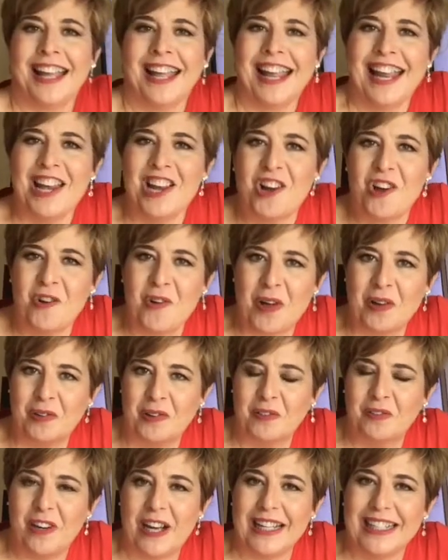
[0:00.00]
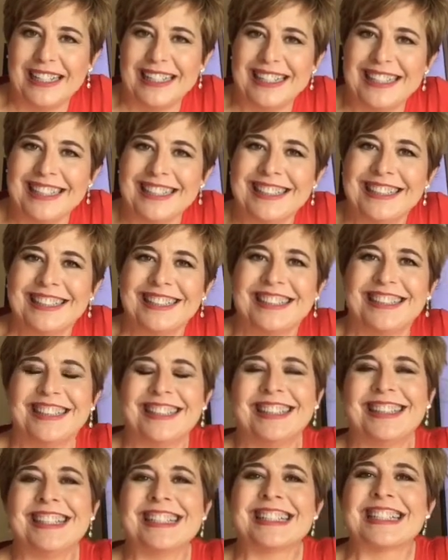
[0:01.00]
Hello everybody,
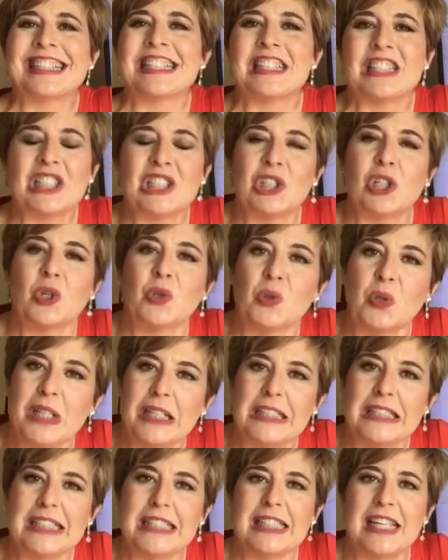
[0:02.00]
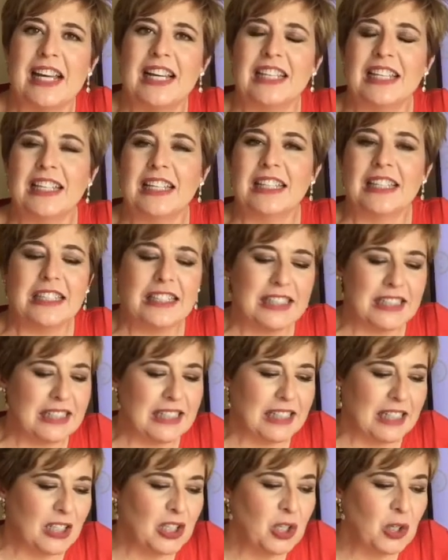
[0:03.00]
this is Social Science
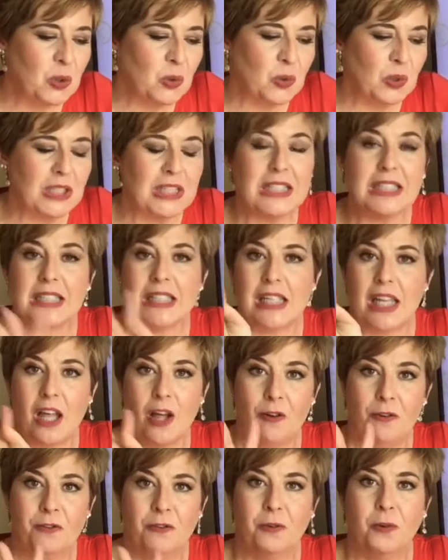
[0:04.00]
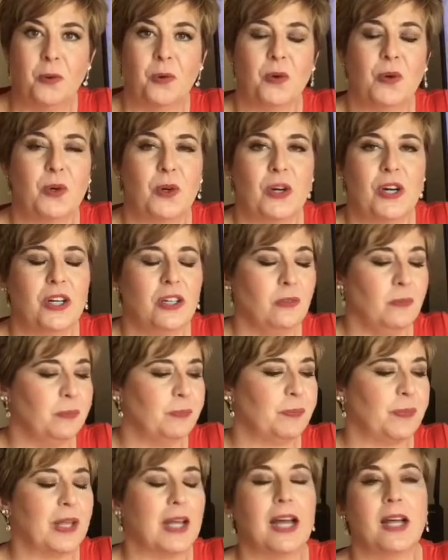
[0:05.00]
Unit 4
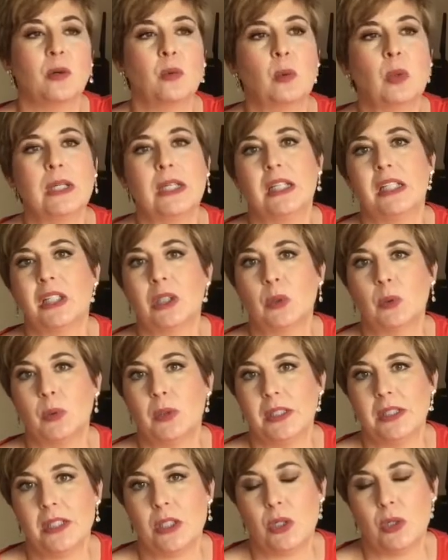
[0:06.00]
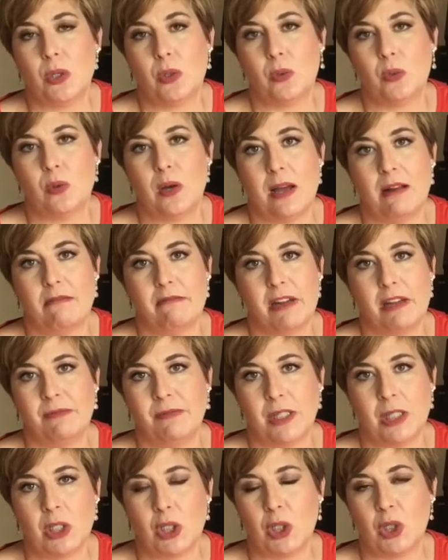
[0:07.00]
and we are going to do a
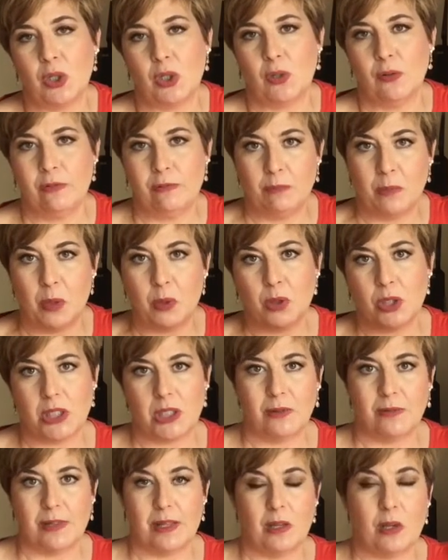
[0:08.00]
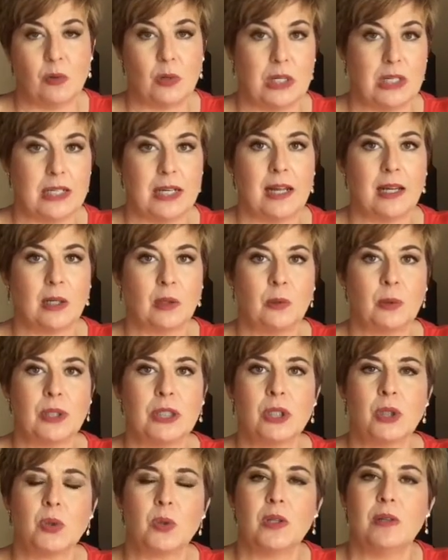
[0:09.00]
revision of most of the unit. I'm going
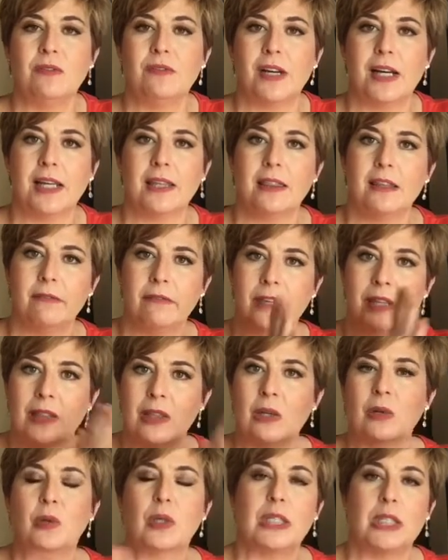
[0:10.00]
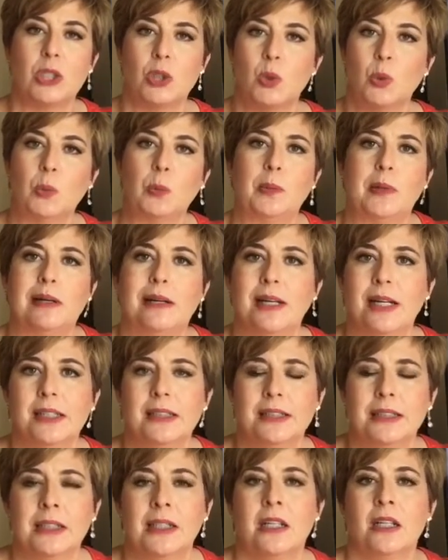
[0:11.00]
to divide the video in two parts
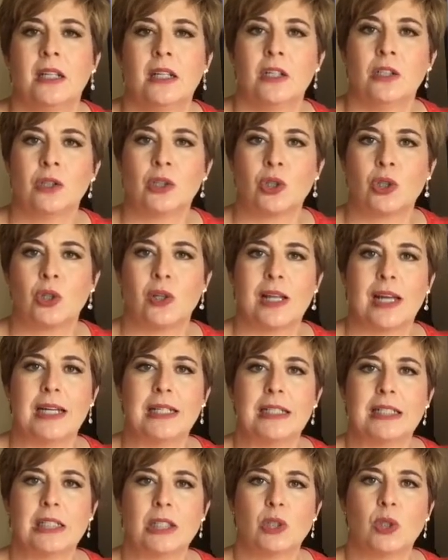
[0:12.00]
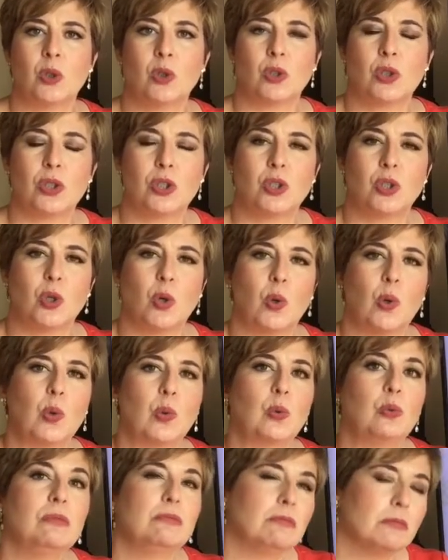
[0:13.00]
so that it's not so
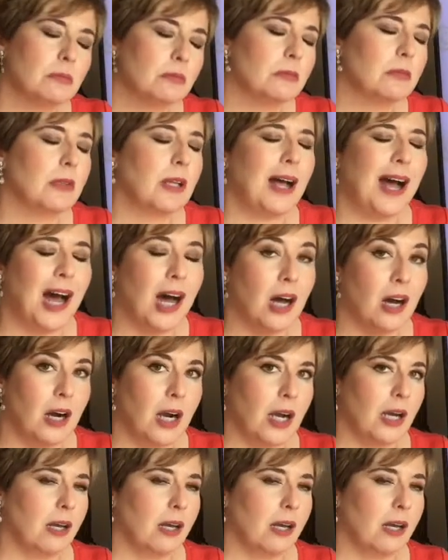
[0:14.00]
hard.